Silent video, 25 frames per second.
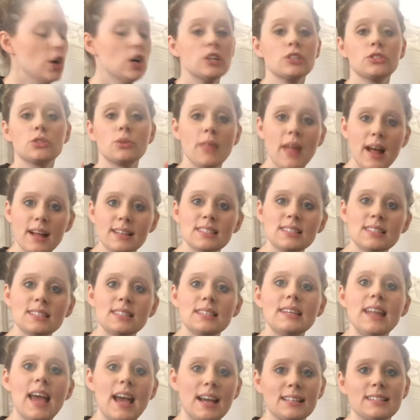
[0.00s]
So that's the
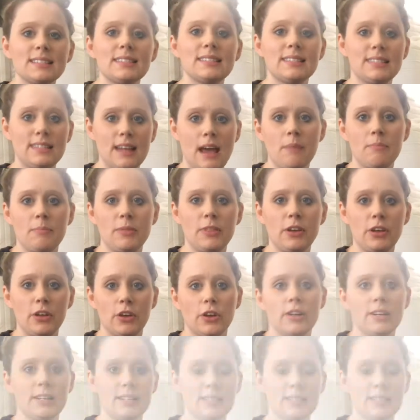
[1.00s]
next step that you're going